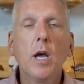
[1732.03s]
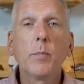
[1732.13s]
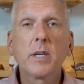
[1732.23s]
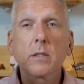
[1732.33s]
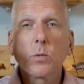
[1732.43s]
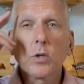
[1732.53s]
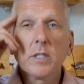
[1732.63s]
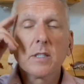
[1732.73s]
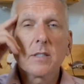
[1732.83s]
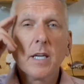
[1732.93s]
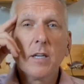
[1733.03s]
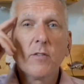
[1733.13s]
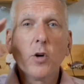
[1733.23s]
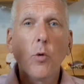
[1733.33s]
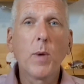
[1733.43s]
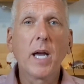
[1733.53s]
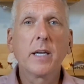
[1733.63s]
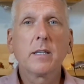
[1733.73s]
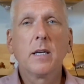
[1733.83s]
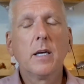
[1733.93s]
because we're in the state of no mind.